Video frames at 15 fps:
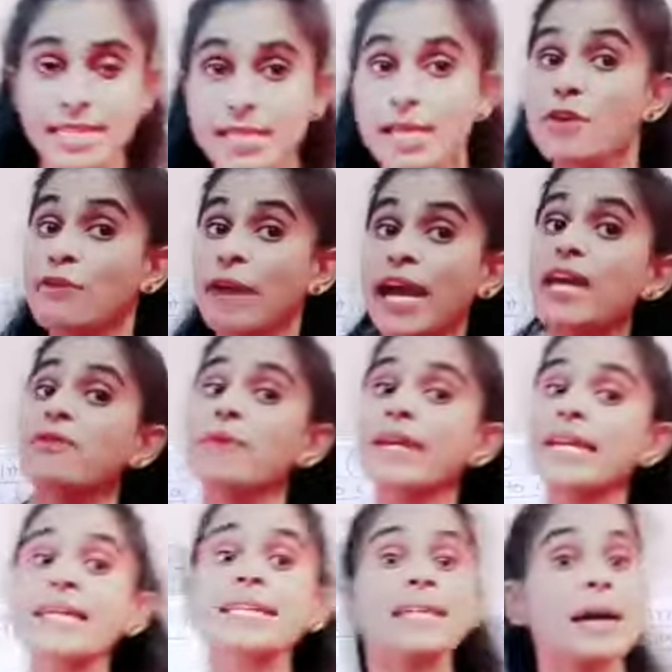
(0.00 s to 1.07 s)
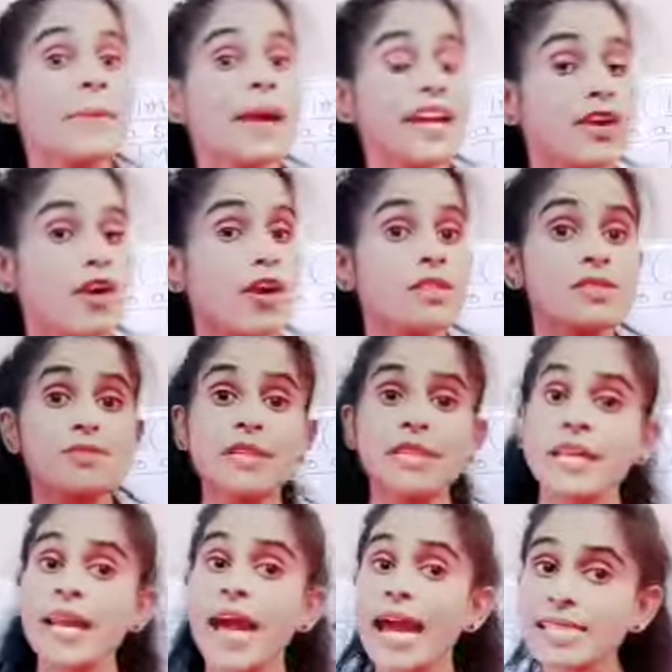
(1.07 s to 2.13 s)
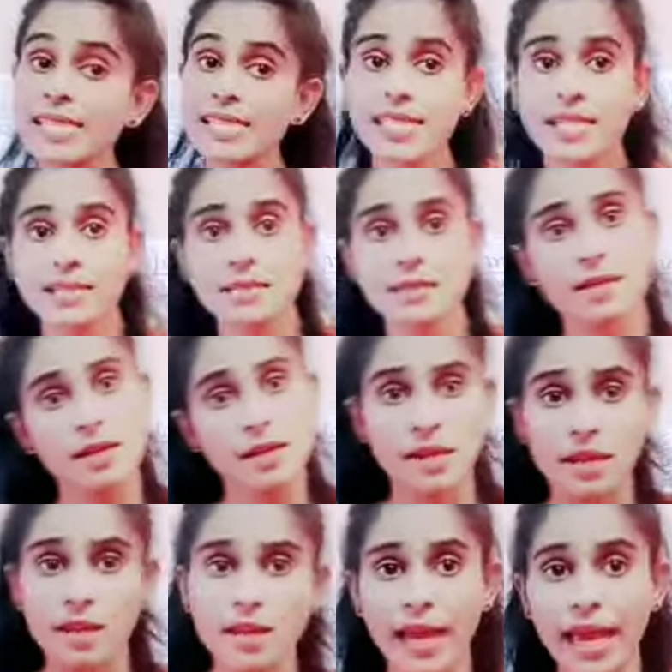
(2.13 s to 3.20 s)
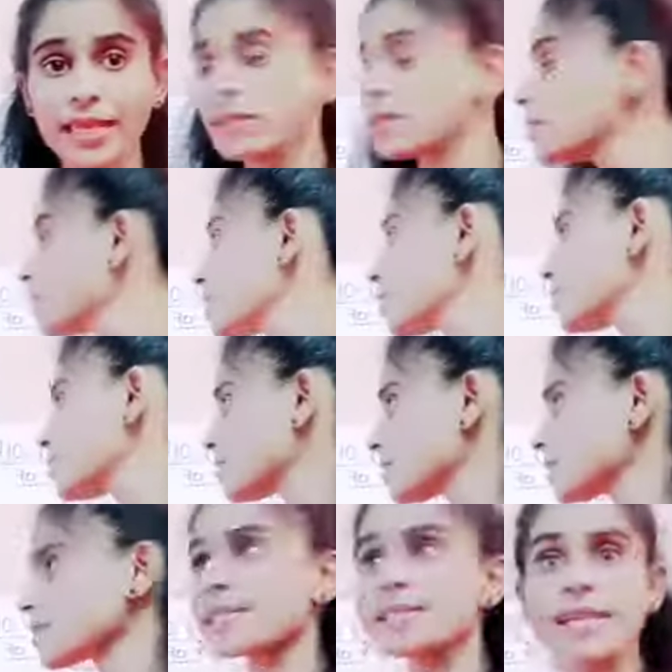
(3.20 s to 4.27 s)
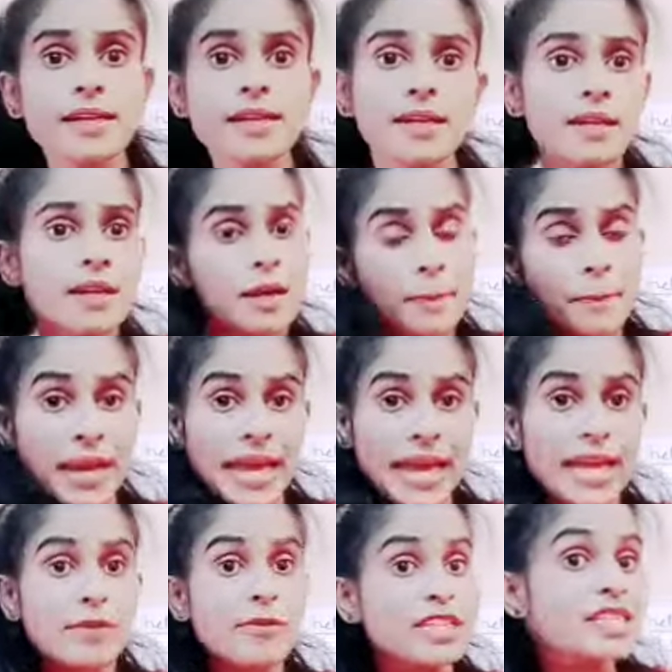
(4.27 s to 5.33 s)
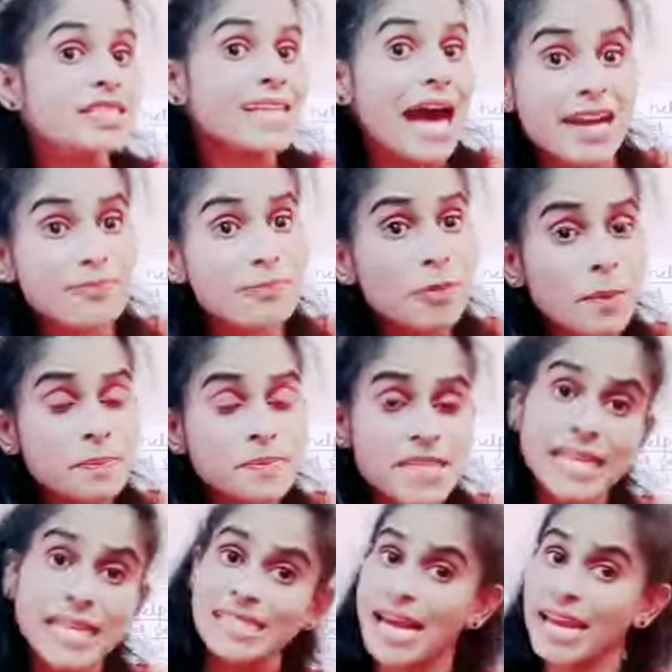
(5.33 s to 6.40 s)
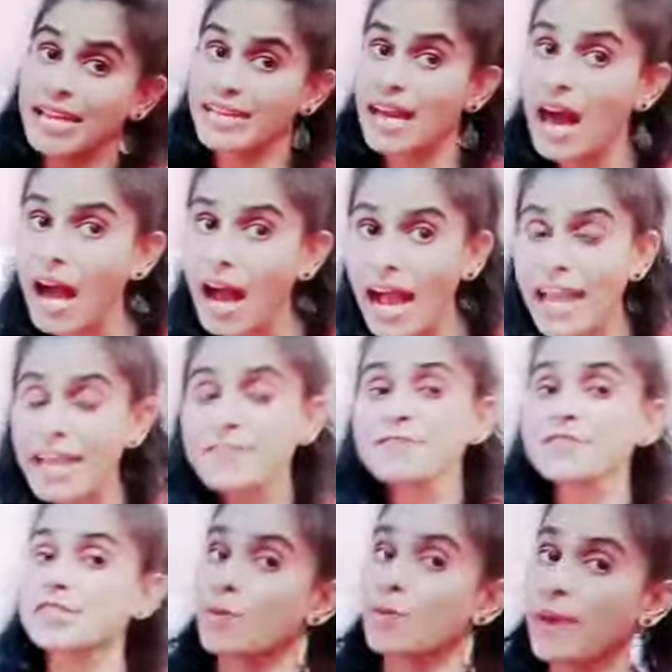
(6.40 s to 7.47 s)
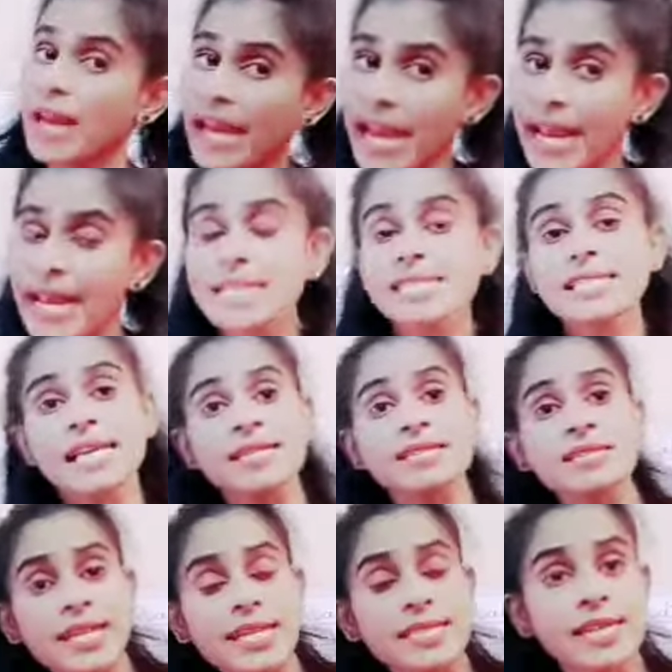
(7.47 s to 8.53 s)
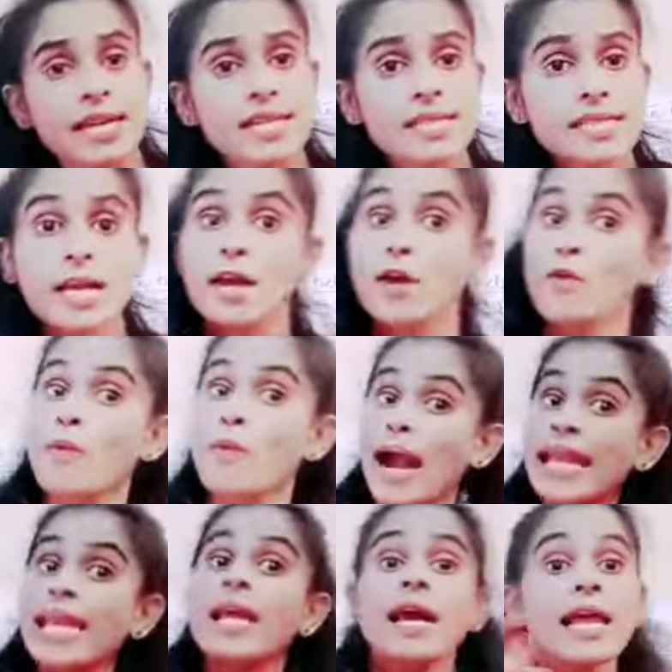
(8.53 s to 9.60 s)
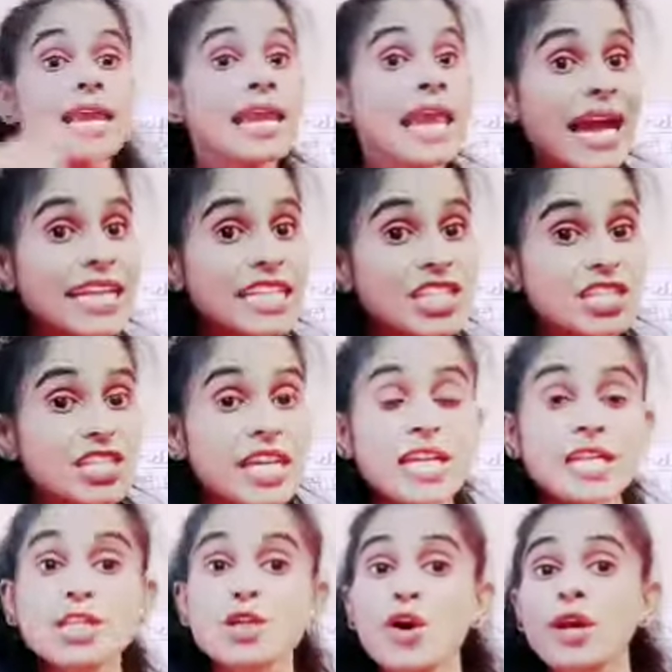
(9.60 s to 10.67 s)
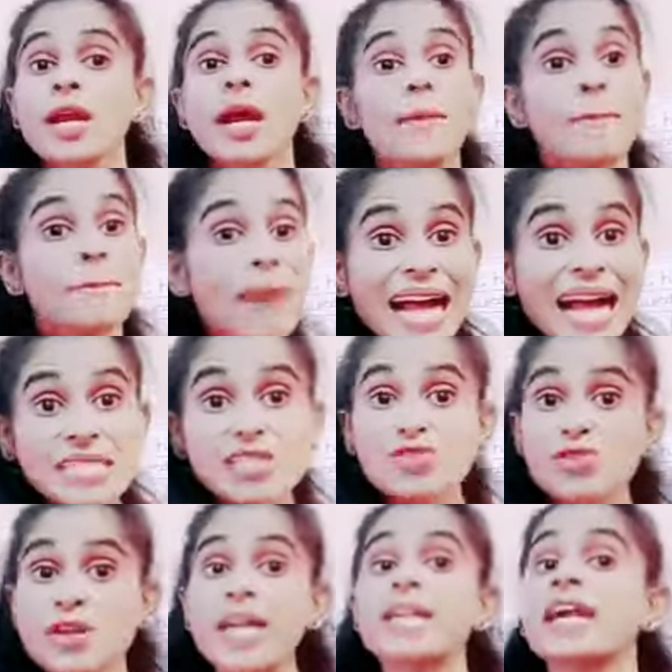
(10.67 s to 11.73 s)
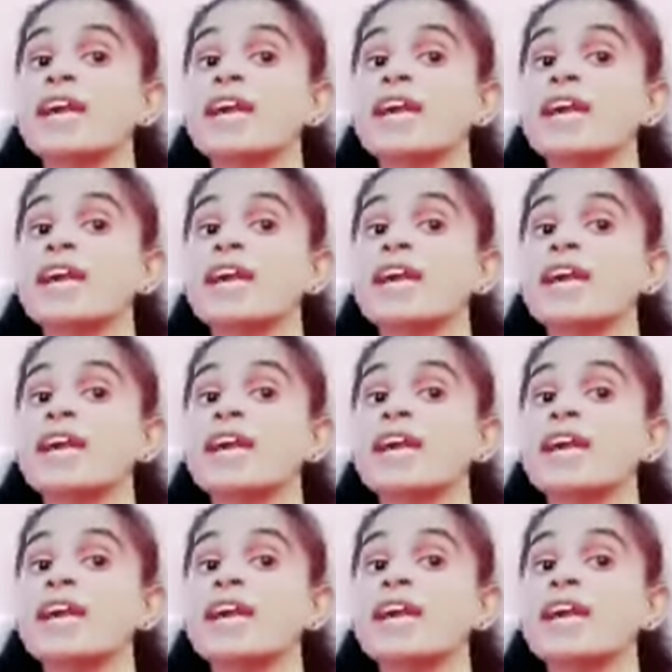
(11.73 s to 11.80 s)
where we can come across with an accident. Like just I said, playing with sharp objects like knives, your blades and scissors, while lightening your matchstick and